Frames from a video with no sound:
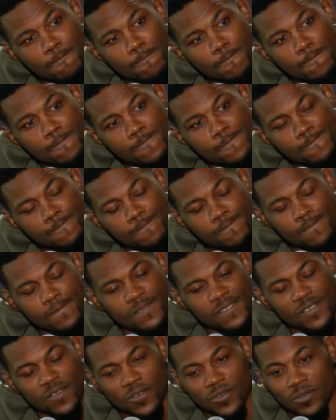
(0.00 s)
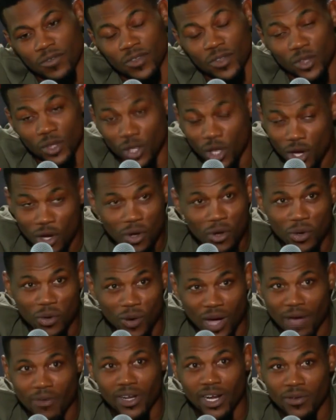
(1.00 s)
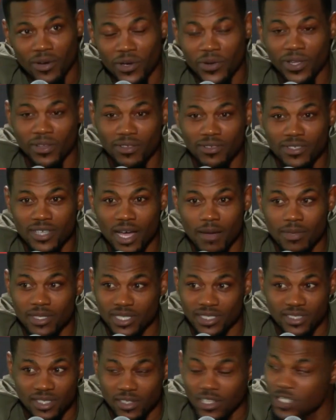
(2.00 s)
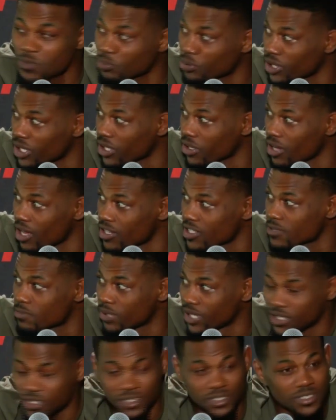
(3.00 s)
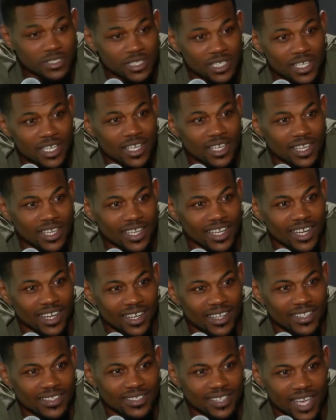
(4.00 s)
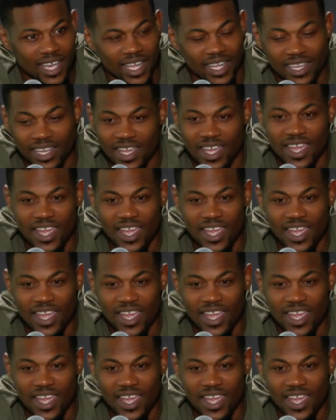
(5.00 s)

comments, or do you still stand by? No. Why would I regret those comments? He still looks pretty in all his pictures. You know, and it's like.